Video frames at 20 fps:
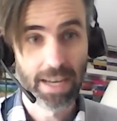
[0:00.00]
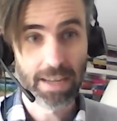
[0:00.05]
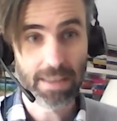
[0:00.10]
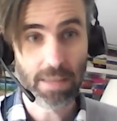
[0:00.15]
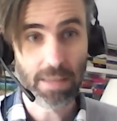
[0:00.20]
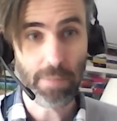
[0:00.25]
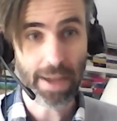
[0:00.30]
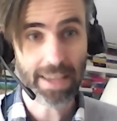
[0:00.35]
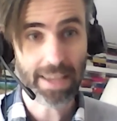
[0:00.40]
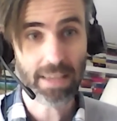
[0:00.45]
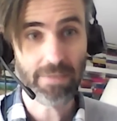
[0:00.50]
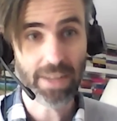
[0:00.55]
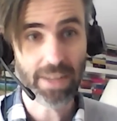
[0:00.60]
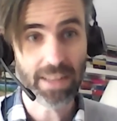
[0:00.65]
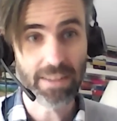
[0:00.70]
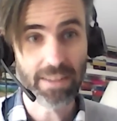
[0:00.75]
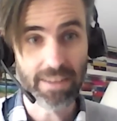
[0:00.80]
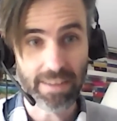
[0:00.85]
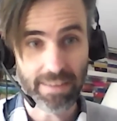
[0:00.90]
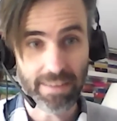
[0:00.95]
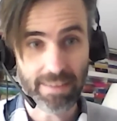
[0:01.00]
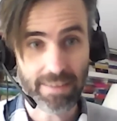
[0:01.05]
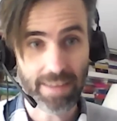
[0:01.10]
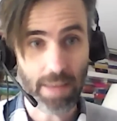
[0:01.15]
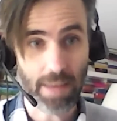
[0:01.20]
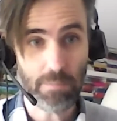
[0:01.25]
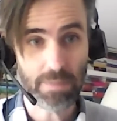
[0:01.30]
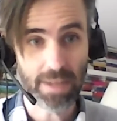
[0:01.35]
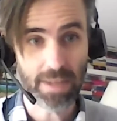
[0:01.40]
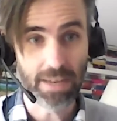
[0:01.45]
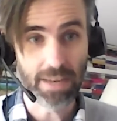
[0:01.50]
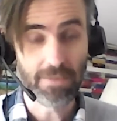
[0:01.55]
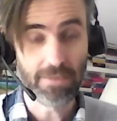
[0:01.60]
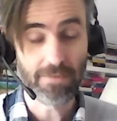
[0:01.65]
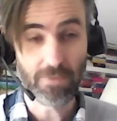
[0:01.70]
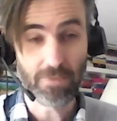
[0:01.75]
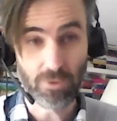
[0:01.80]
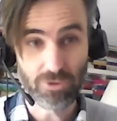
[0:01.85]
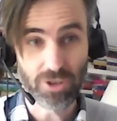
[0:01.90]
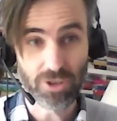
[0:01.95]
The Bank of England has stepped in
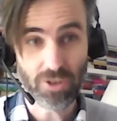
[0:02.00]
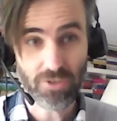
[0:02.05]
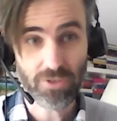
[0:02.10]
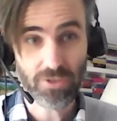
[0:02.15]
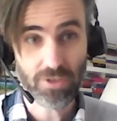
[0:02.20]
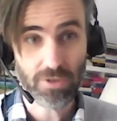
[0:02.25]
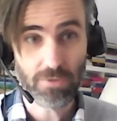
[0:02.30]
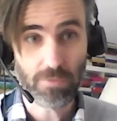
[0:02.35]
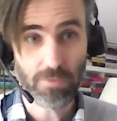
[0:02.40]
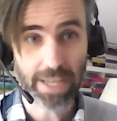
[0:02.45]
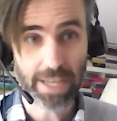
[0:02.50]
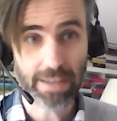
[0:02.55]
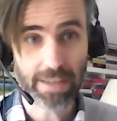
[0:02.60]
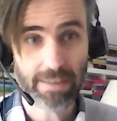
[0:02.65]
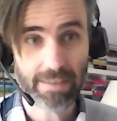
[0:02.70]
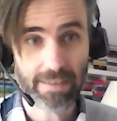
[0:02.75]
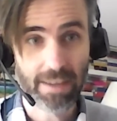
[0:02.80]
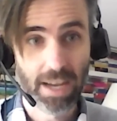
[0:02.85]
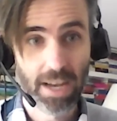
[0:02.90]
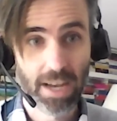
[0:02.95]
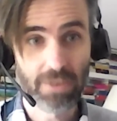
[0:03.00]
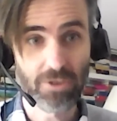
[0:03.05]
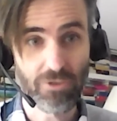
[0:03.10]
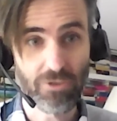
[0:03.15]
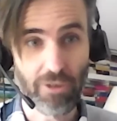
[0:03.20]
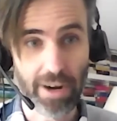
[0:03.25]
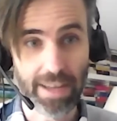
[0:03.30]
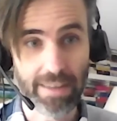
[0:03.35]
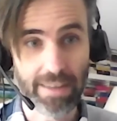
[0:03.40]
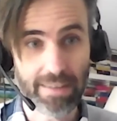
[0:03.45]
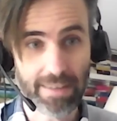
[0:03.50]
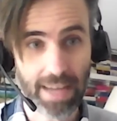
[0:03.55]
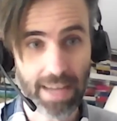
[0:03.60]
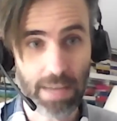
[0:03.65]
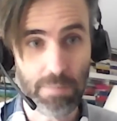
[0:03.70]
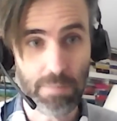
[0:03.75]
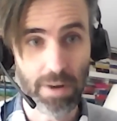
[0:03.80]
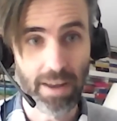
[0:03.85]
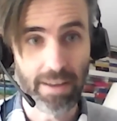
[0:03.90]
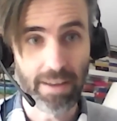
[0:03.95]
for just 2 weeks to try and
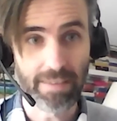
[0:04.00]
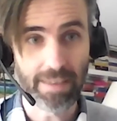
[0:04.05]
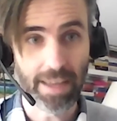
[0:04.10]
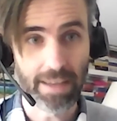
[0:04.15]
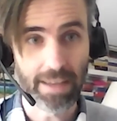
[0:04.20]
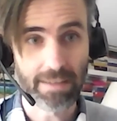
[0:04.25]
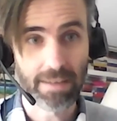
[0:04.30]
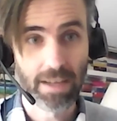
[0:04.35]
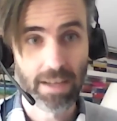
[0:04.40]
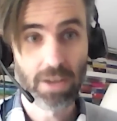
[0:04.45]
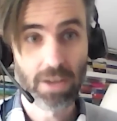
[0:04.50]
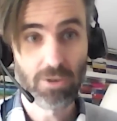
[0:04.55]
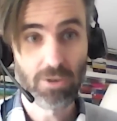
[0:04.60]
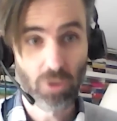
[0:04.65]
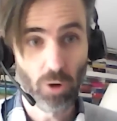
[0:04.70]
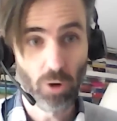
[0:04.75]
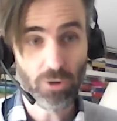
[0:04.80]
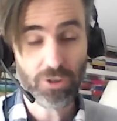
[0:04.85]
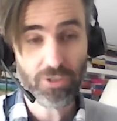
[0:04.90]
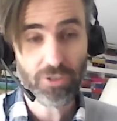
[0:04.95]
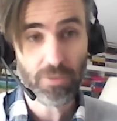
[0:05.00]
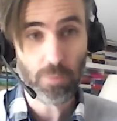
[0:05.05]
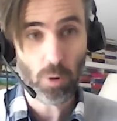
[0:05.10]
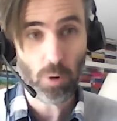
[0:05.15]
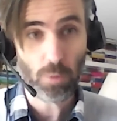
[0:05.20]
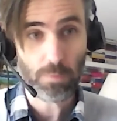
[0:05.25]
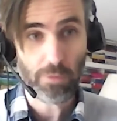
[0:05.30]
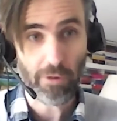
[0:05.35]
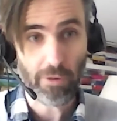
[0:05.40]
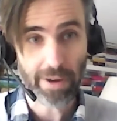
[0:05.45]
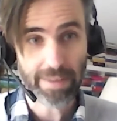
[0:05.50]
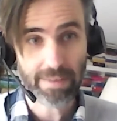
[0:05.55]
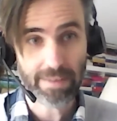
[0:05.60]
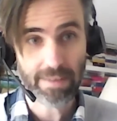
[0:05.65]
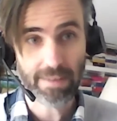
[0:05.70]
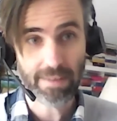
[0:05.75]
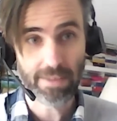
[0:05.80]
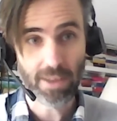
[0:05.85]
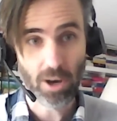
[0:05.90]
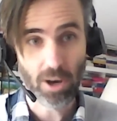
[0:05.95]
stabilise that, not to support prices
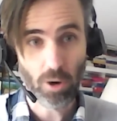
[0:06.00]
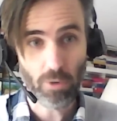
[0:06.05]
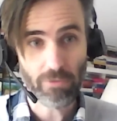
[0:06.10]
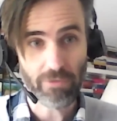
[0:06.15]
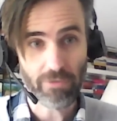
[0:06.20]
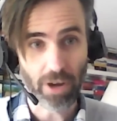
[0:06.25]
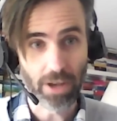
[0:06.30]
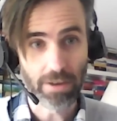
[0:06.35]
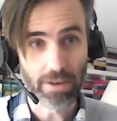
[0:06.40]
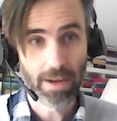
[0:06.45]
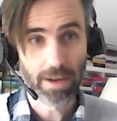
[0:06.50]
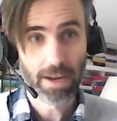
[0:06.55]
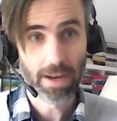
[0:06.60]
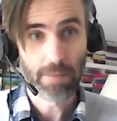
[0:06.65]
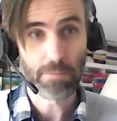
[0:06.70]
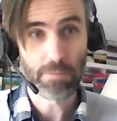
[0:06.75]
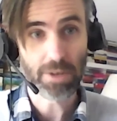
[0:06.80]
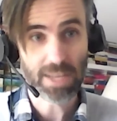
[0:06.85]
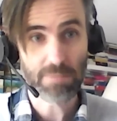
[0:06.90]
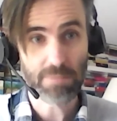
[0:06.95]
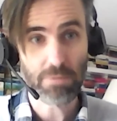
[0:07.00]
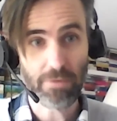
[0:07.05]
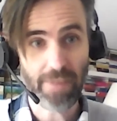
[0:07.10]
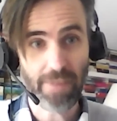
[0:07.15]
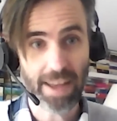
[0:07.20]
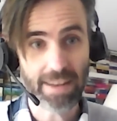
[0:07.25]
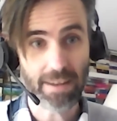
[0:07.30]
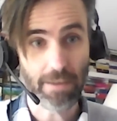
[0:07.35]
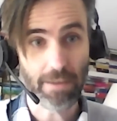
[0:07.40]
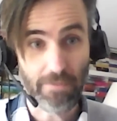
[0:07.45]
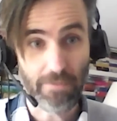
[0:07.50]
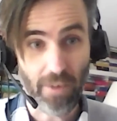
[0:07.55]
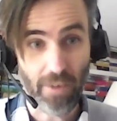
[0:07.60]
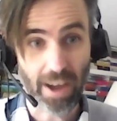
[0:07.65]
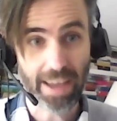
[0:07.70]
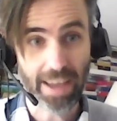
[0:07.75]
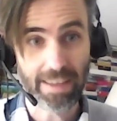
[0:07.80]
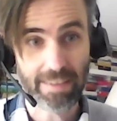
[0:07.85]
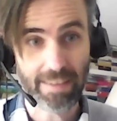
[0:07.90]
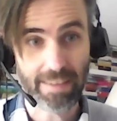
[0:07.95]
in the long run, but to prevent a
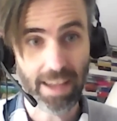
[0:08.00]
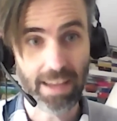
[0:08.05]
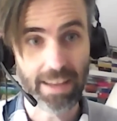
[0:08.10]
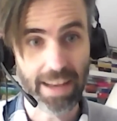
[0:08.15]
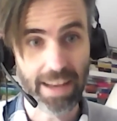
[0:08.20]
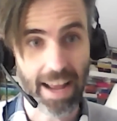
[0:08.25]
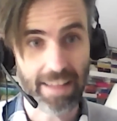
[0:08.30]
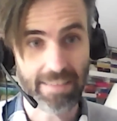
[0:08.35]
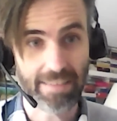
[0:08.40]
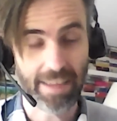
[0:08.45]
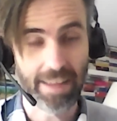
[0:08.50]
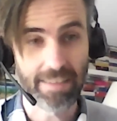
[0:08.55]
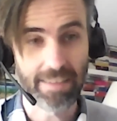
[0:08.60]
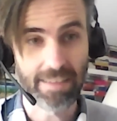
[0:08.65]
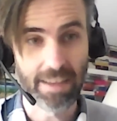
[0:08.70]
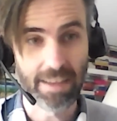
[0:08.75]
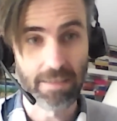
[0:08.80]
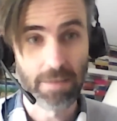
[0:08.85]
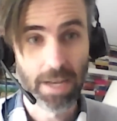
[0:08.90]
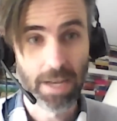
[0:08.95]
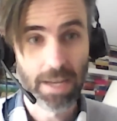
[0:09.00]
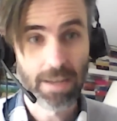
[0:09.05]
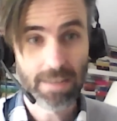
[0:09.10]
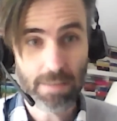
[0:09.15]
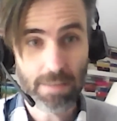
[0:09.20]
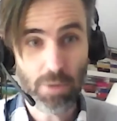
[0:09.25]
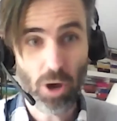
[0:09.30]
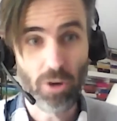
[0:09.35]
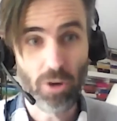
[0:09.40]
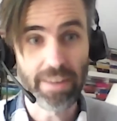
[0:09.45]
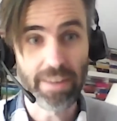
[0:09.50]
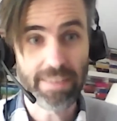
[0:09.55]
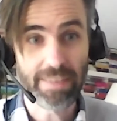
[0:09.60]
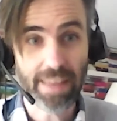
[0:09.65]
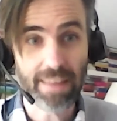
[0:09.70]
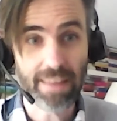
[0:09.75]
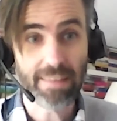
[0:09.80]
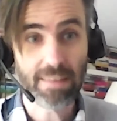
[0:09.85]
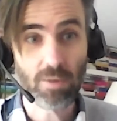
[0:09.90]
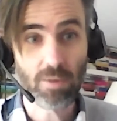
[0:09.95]
fire sale in assets. And to be honest,
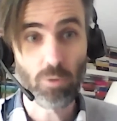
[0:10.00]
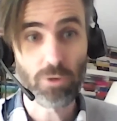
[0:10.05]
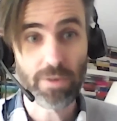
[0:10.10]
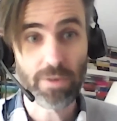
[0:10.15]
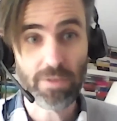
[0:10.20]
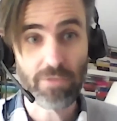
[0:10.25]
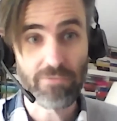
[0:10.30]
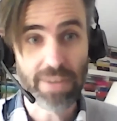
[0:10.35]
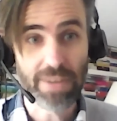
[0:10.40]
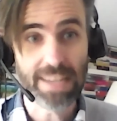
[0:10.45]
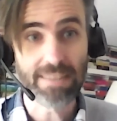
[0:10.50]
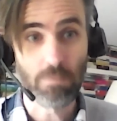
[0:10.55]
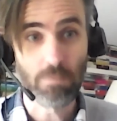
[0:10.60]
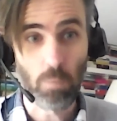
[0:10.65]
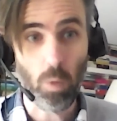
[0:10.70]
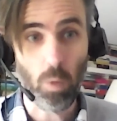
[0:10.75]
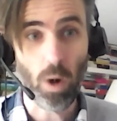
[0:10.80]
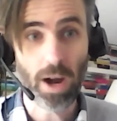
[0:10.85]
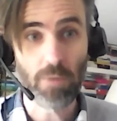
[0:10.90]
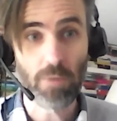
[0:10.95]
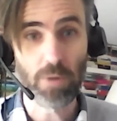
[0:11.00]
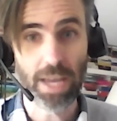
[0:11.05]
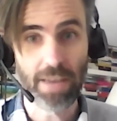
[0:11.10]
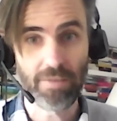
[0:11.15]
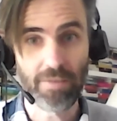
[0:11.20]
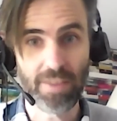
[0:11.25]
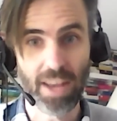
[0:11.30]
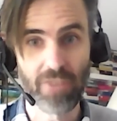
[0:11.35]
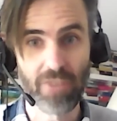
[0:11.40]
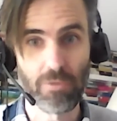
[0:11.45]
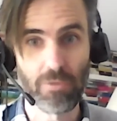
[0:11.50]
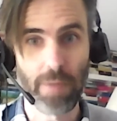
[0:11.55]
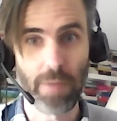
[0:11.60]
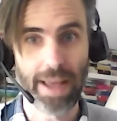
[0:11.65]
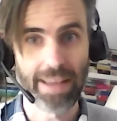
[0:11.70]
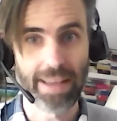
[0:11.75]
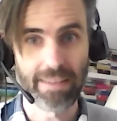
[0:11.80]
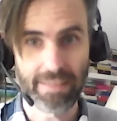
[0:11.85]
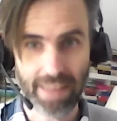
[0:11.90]
that's sort of the reason why we have central banks.